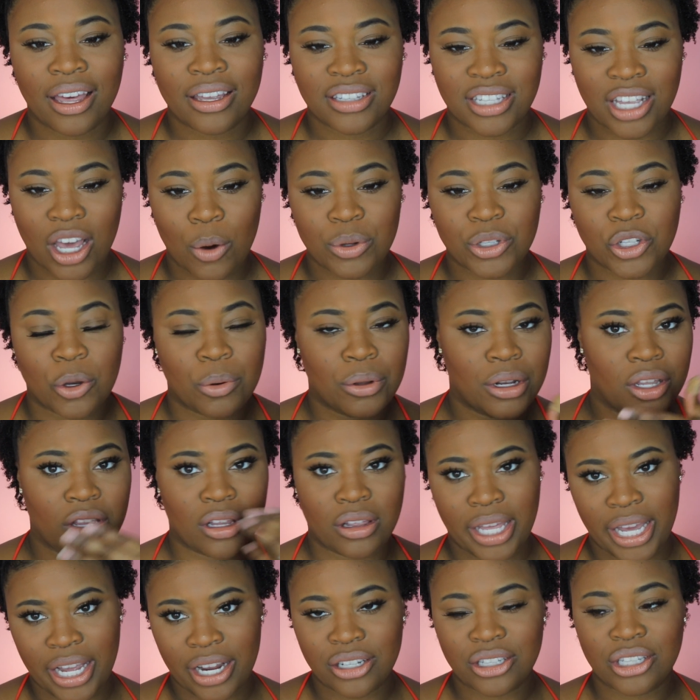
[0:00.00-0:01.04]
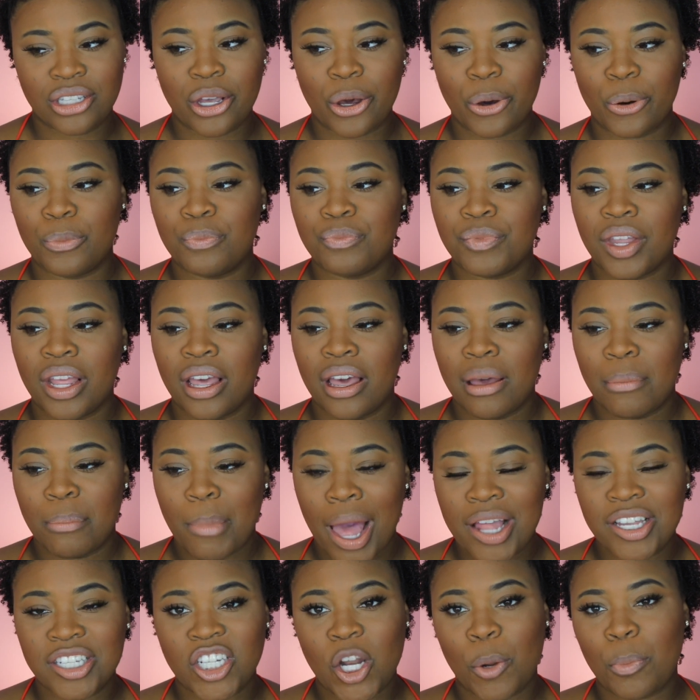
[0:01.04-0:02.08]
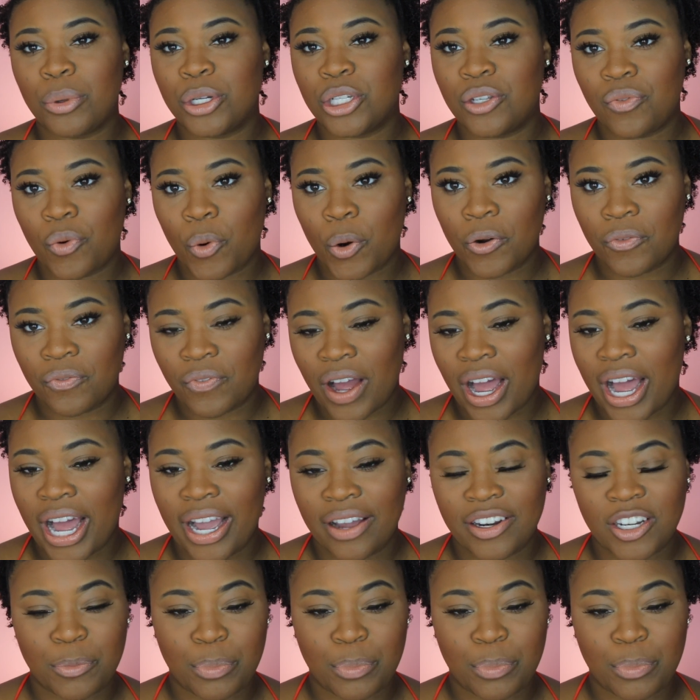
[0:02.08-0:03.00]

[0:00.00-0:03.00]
So I always go another layer. So magic number is 4 or 5,